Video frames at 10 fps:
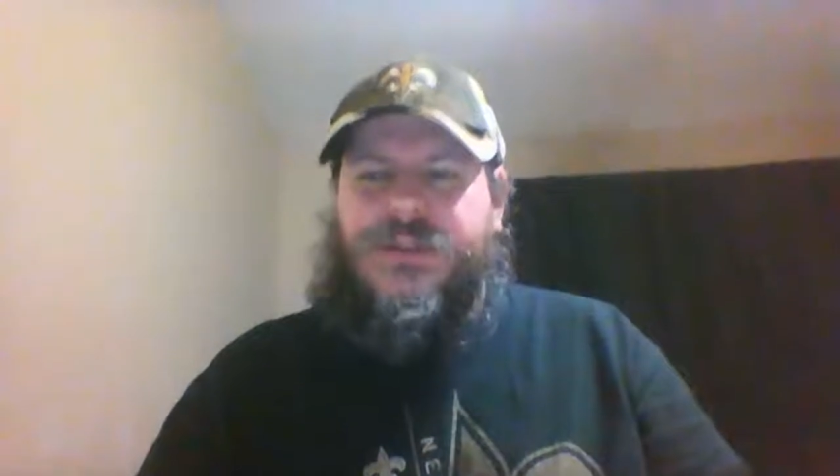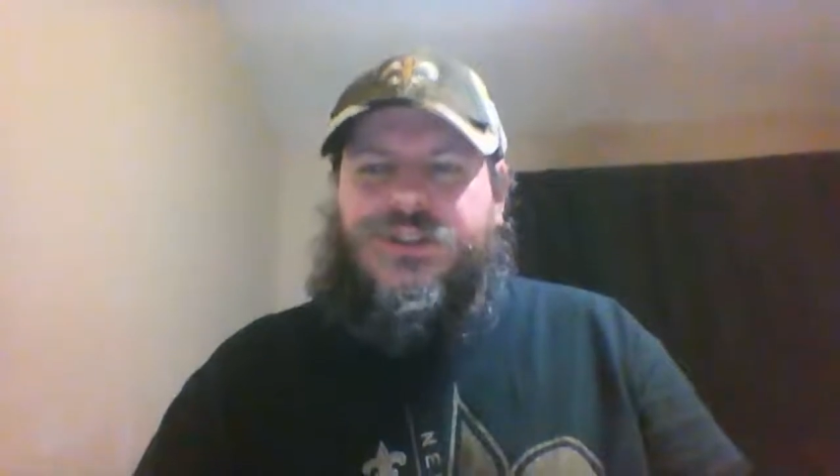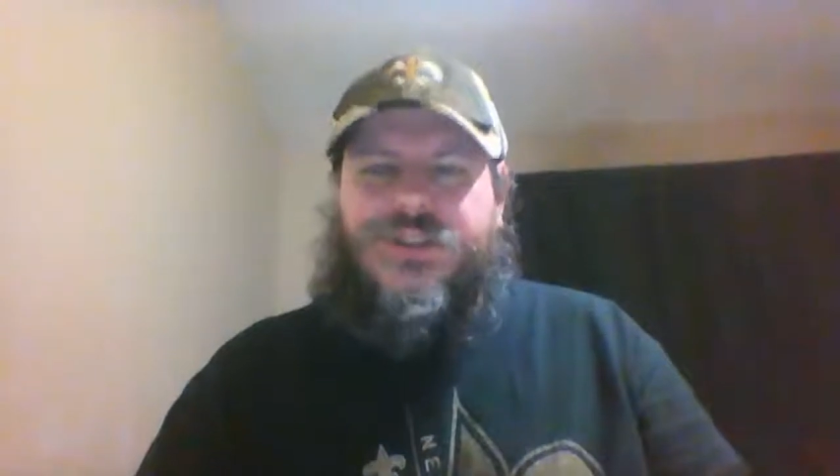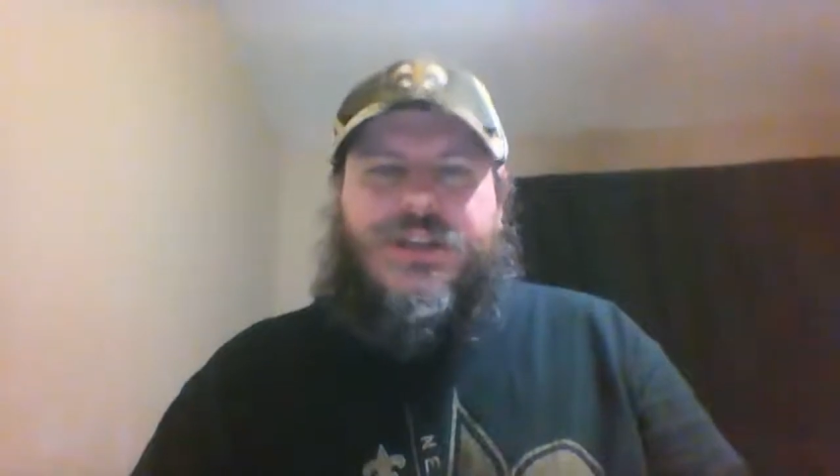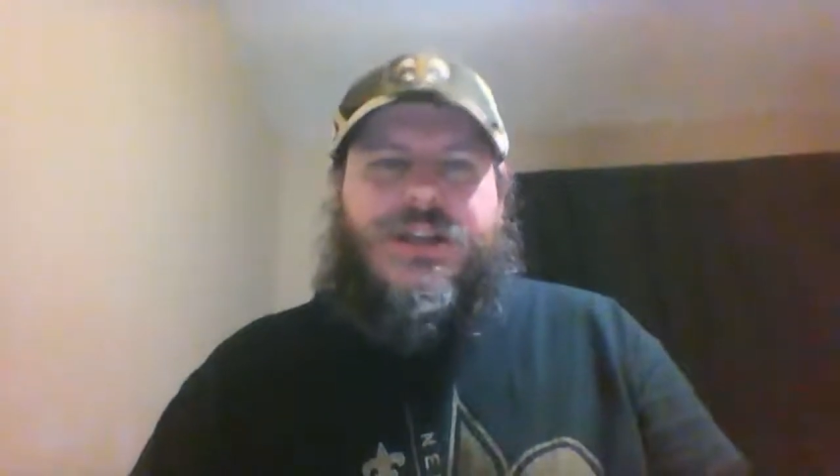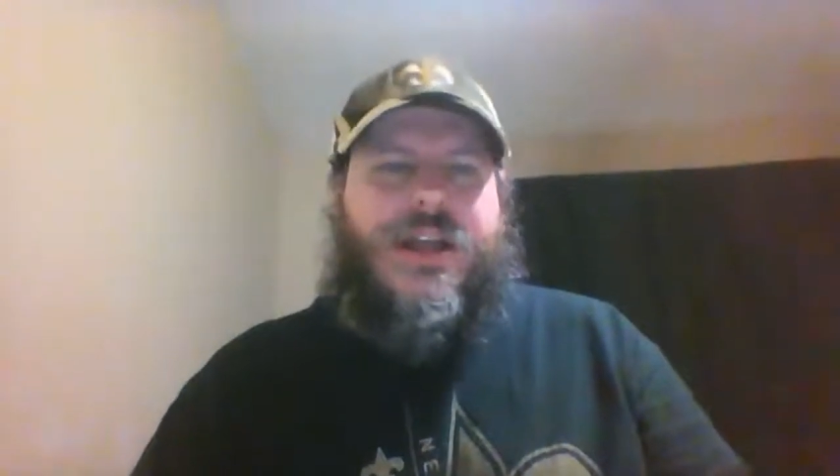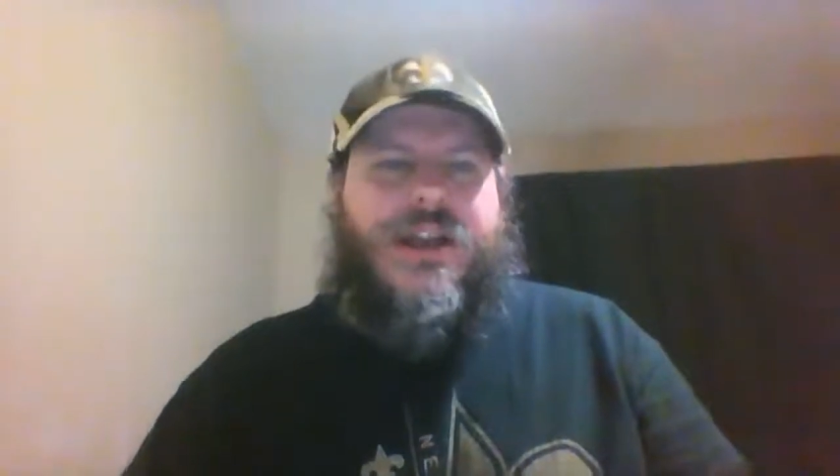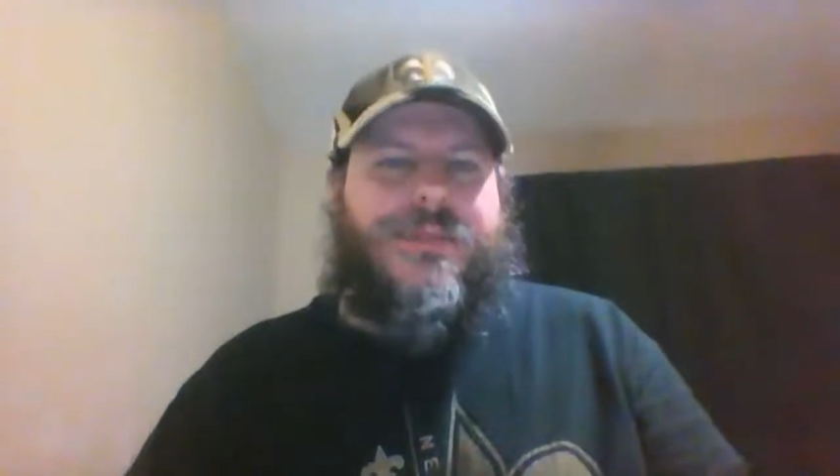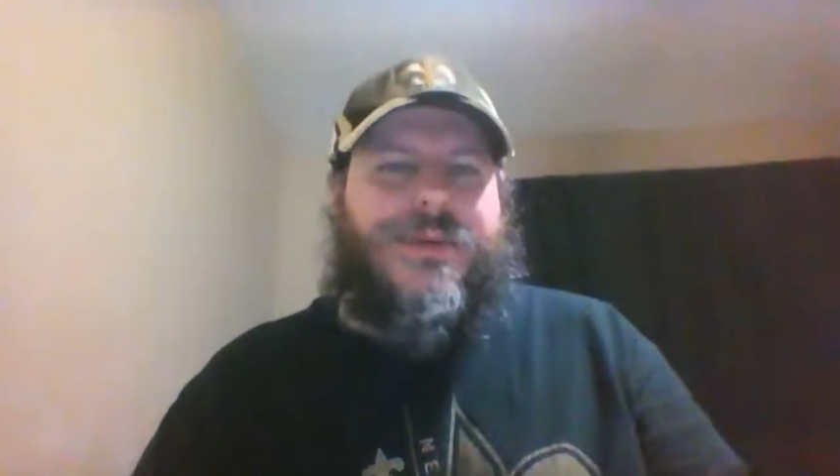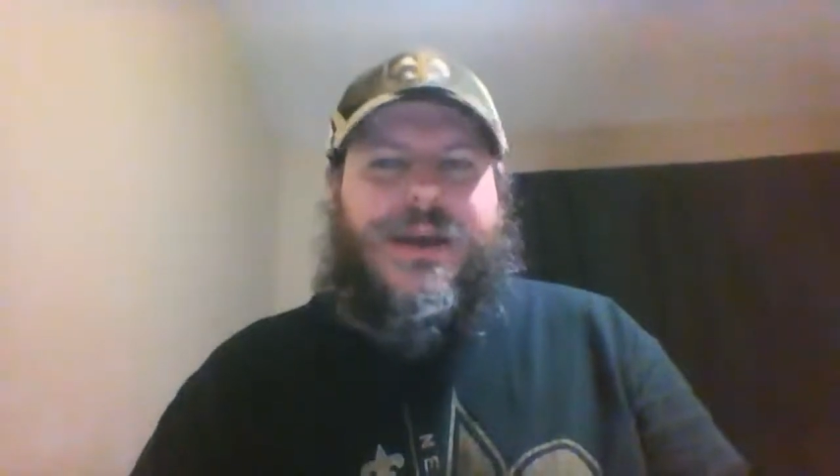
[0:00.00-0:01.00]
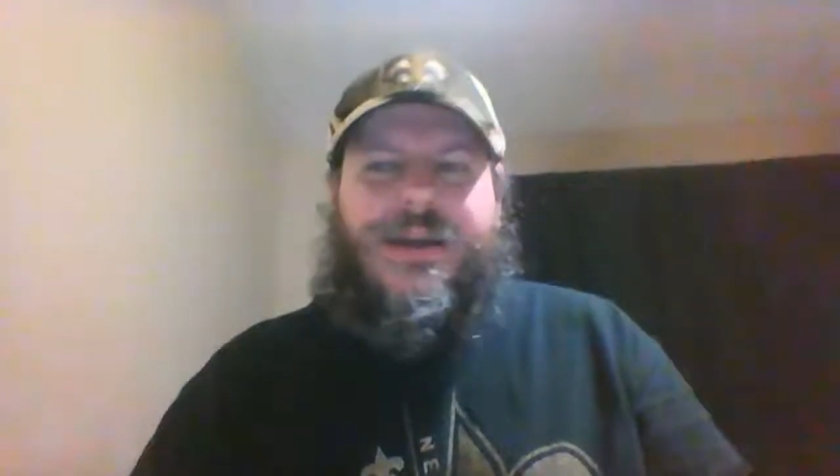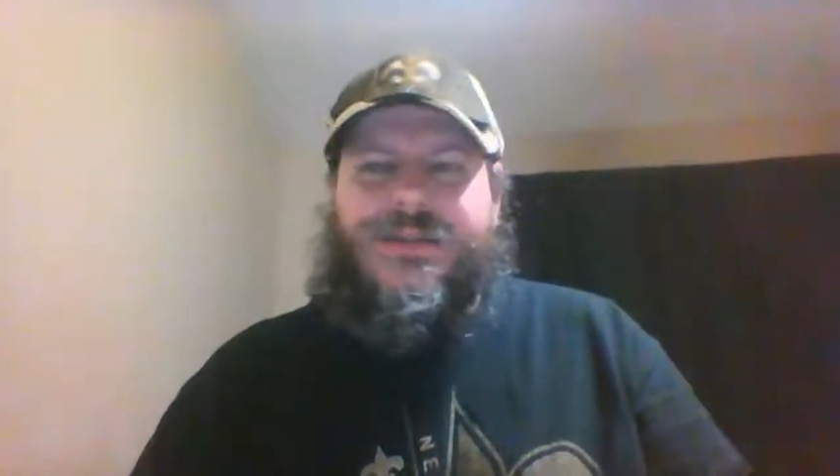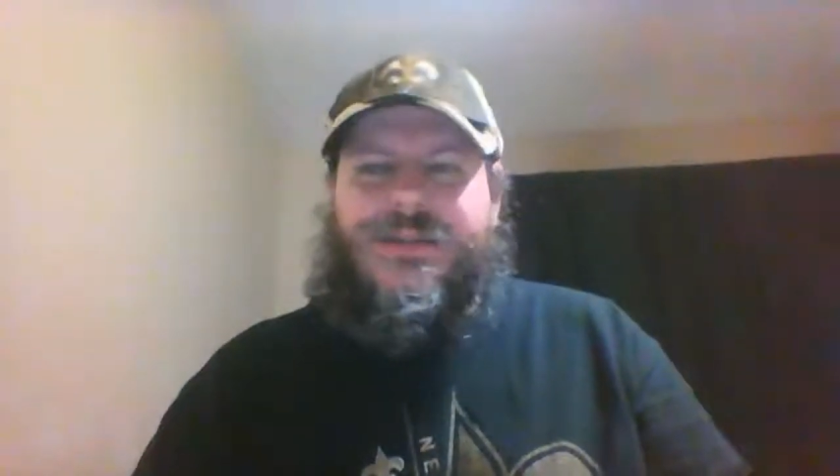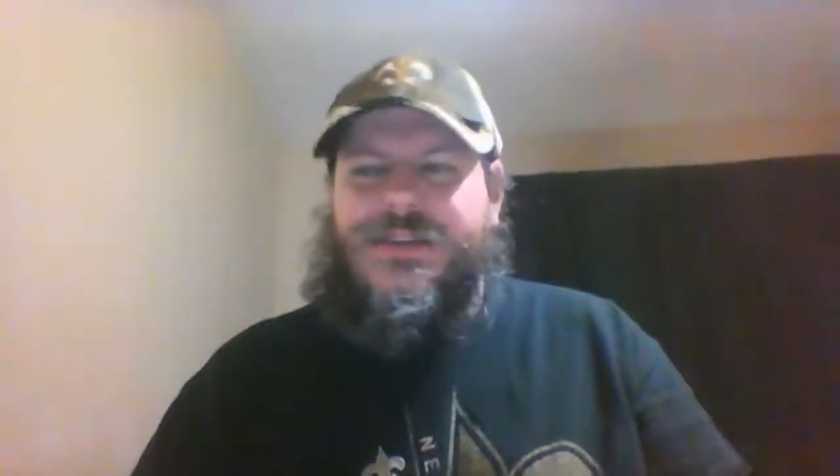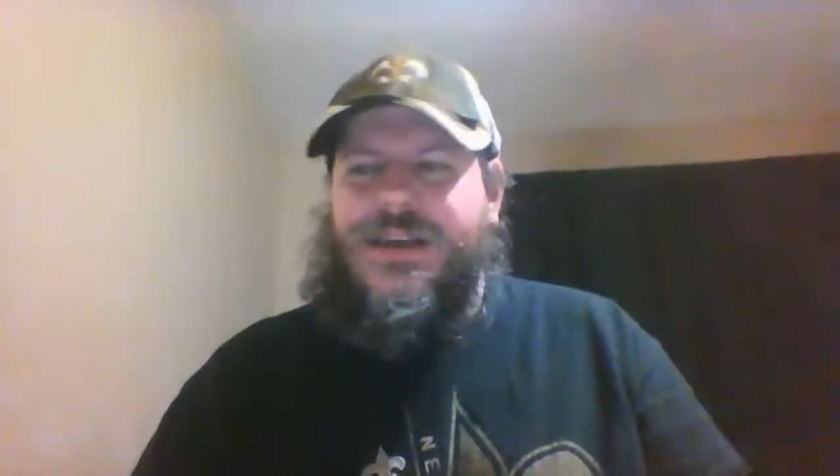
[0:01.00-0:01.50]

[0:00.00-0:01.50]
shit out of the Panthers.